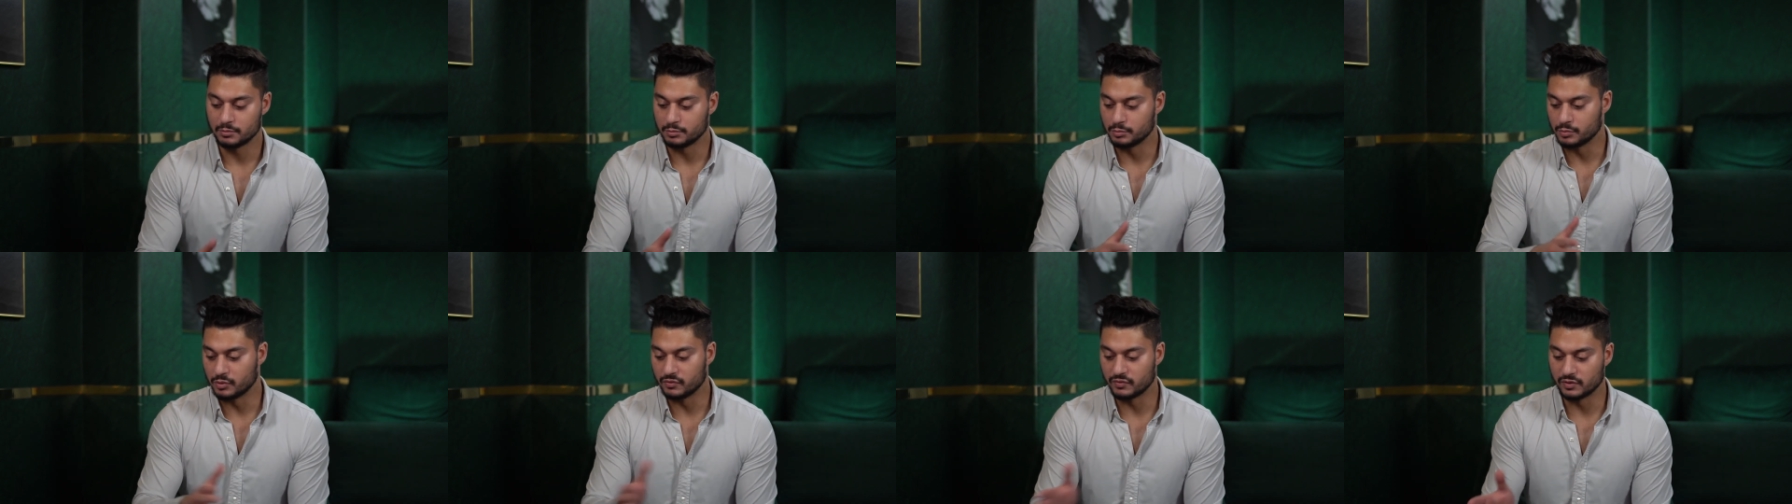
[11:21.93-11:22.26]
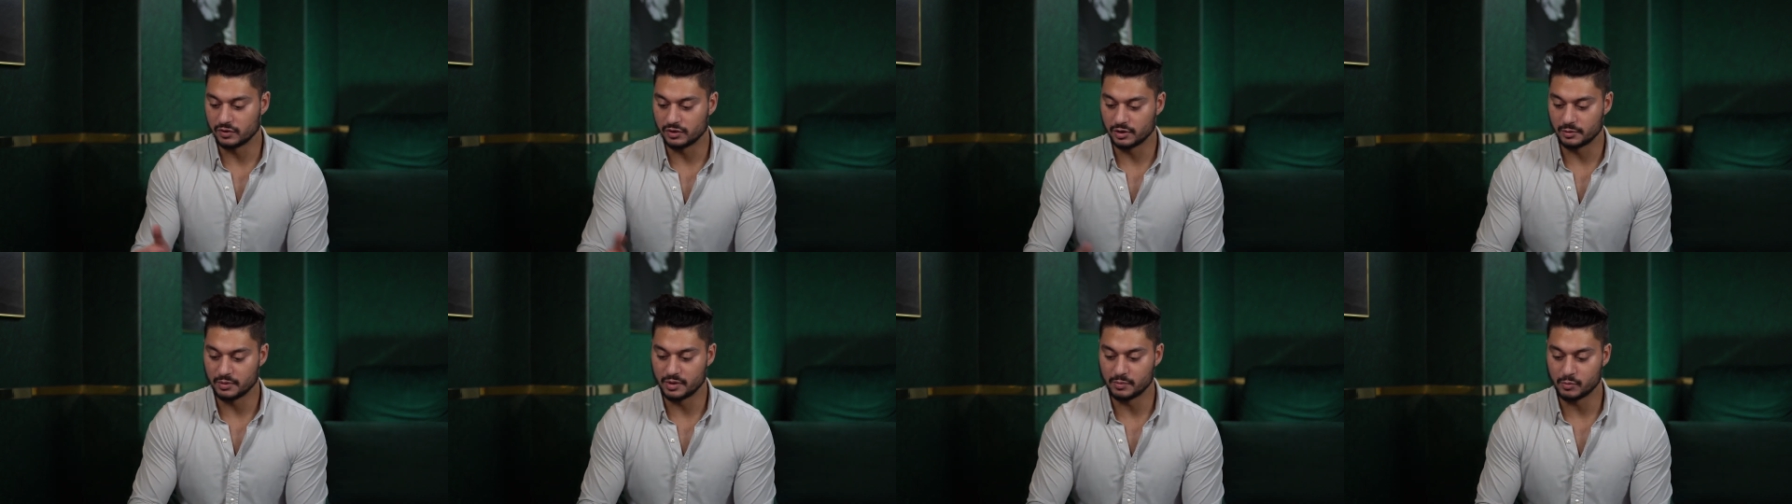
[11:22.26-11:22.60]
Move it a
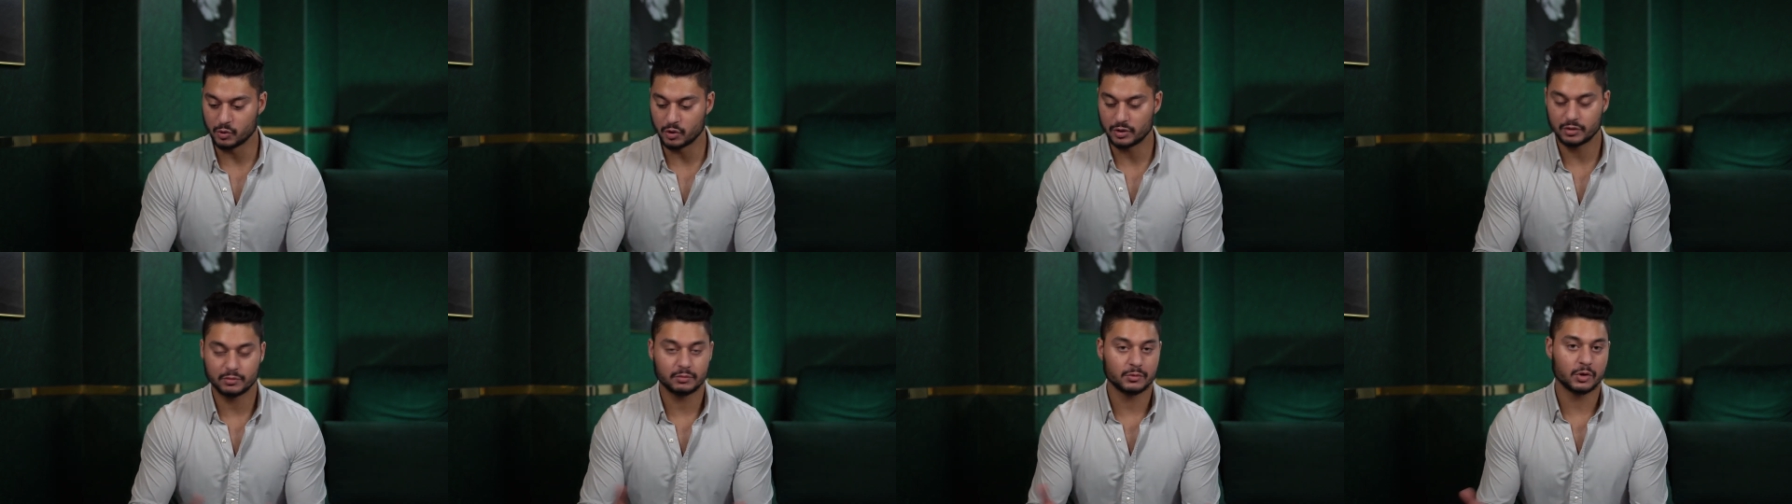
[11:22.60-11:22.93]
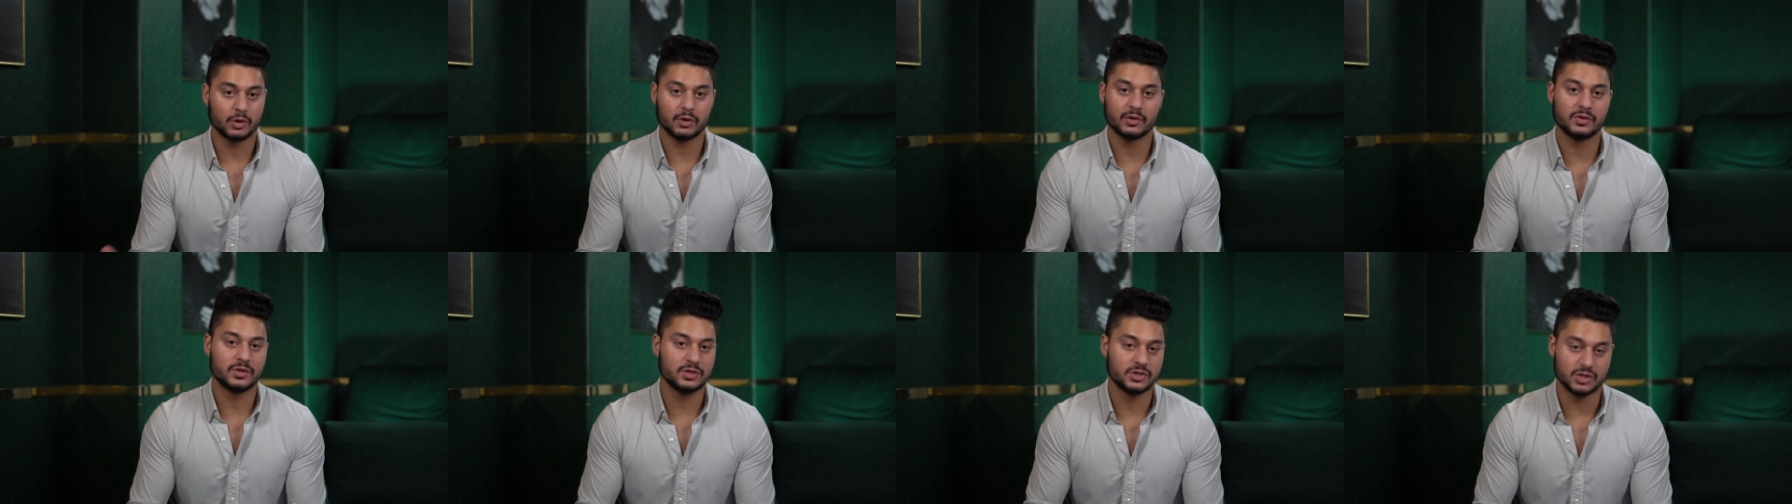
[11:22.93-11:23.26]
little bit more.
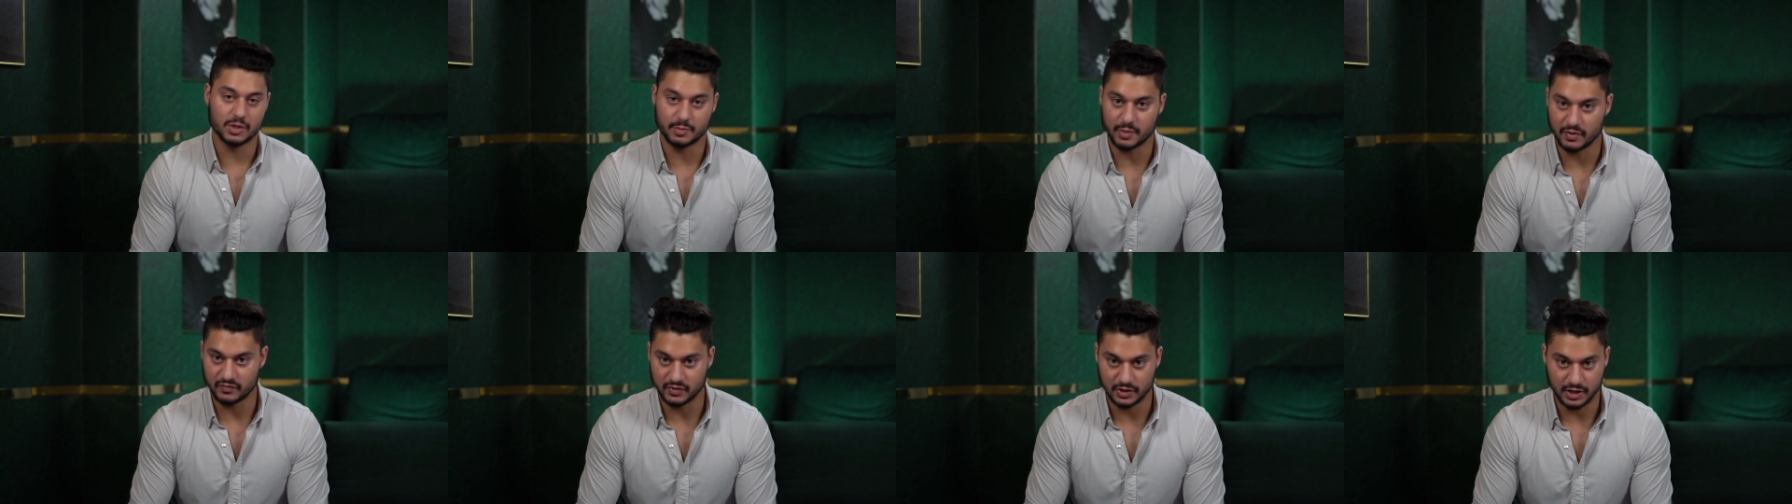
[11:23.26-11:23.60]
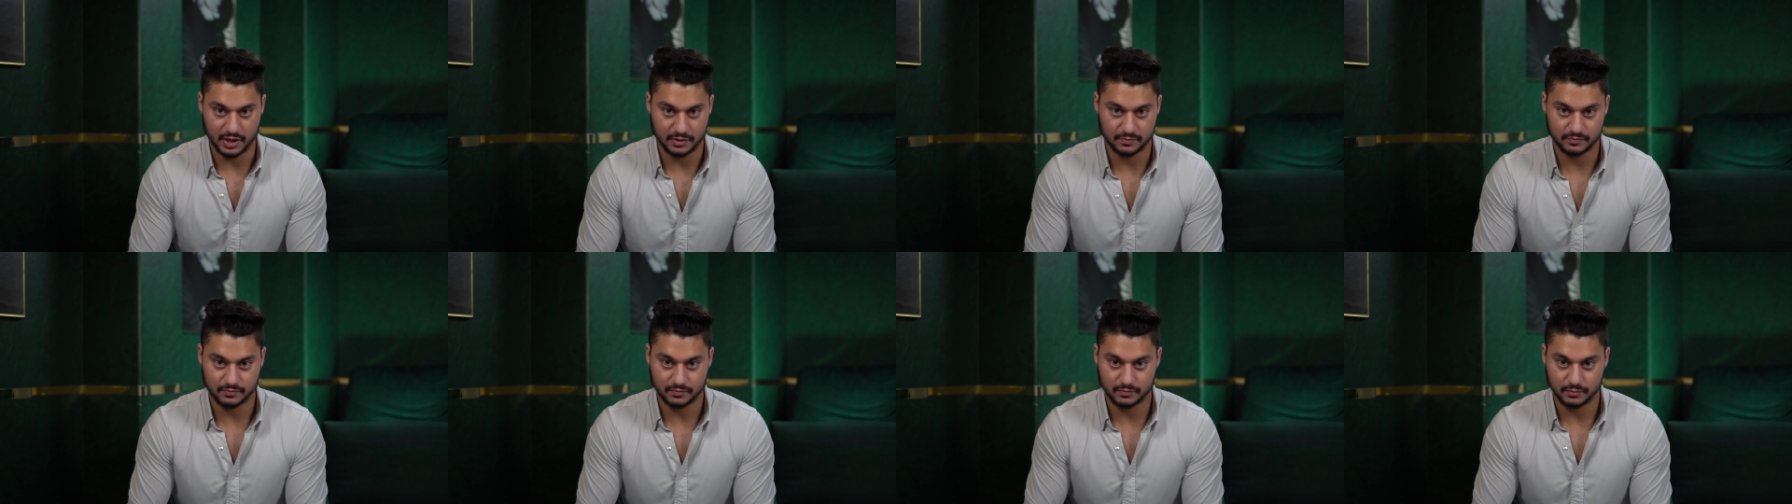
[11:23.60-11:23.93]
Go to the gym every
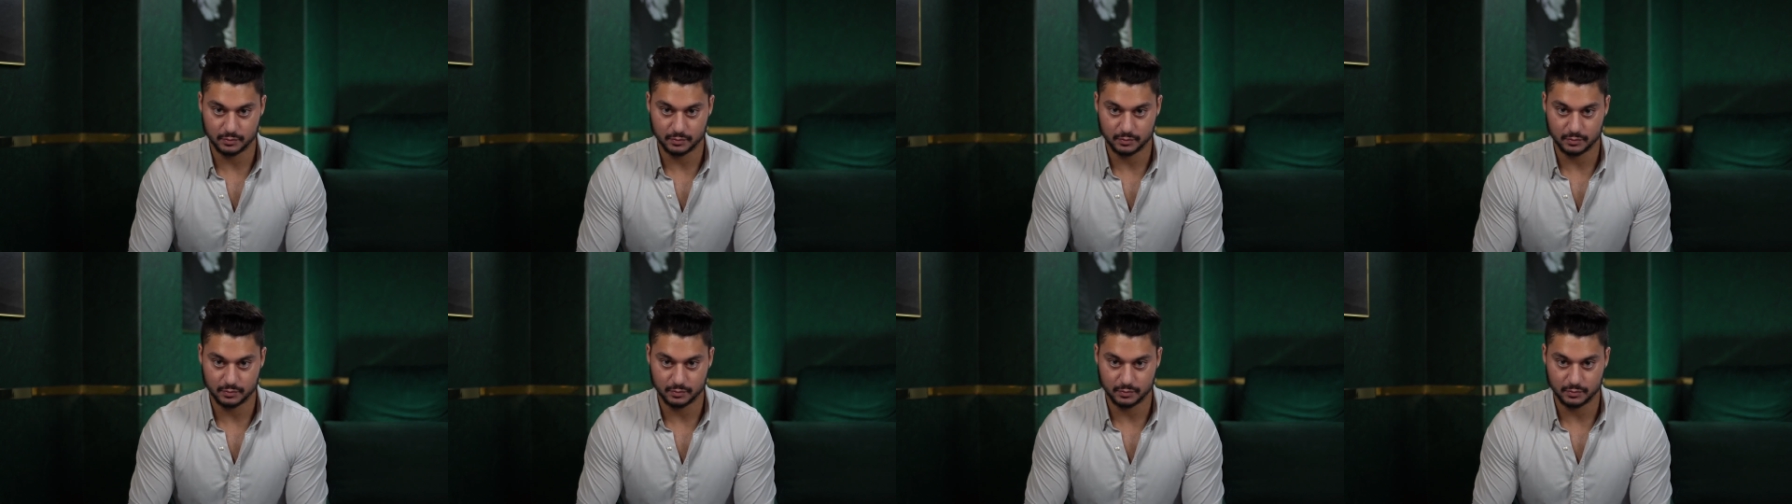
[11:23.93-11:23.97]
day.